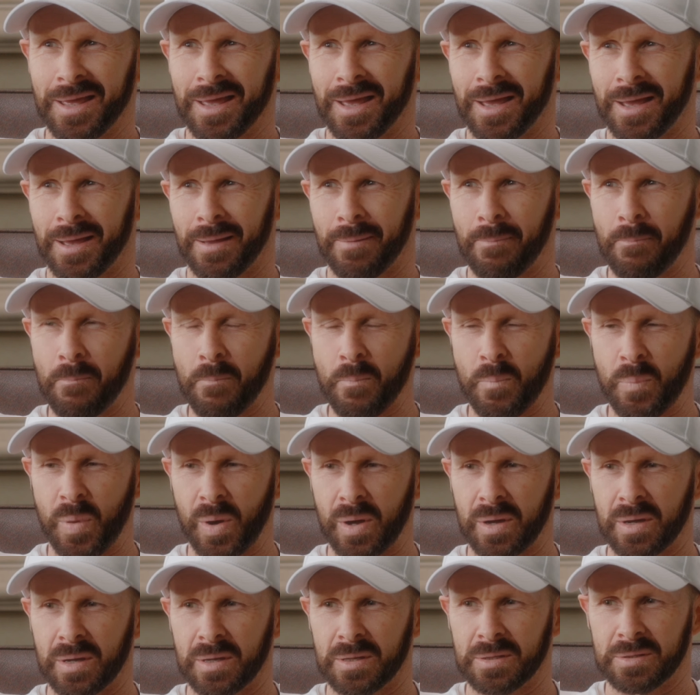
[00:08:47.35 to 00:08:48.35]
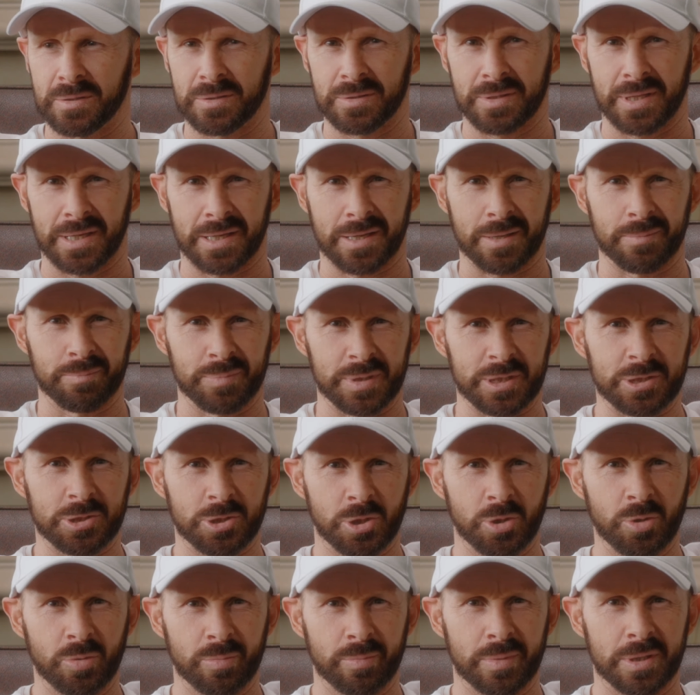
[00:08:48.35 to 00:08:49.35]
Um, but there can be
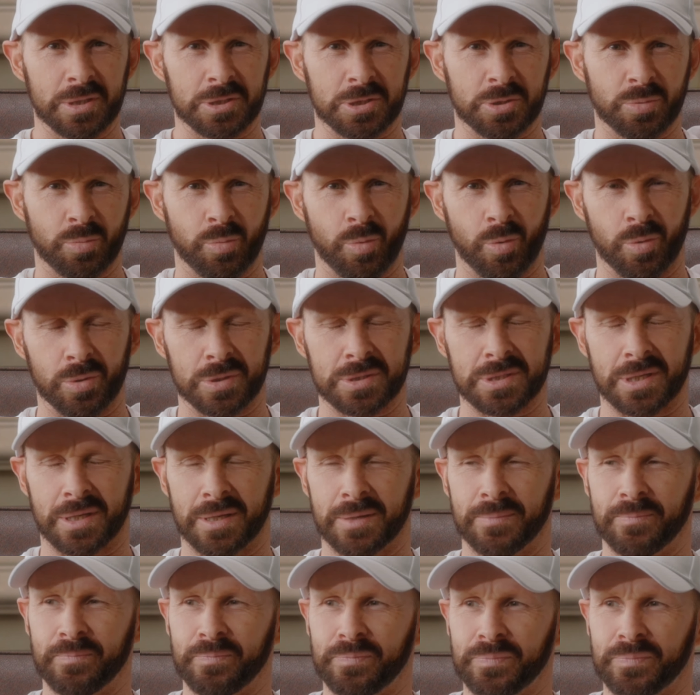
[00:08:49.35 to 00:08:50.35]
too much water.